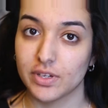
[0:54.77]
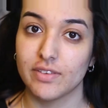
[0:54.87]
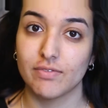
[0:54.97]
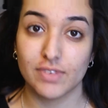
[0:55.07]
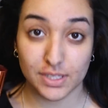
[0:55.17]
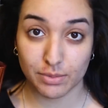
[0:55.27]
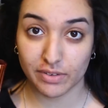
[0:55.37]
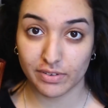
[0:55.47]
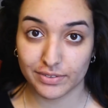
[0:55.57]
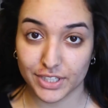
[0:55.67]
Invisiwear
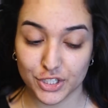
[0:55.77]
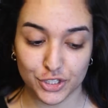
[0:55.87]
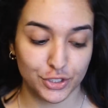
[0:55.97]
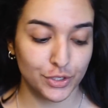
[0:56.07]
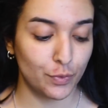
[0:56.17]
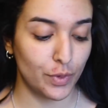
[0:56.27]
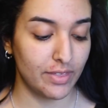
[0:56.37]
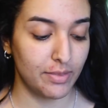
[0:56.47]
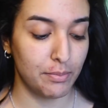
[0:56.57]
foundation with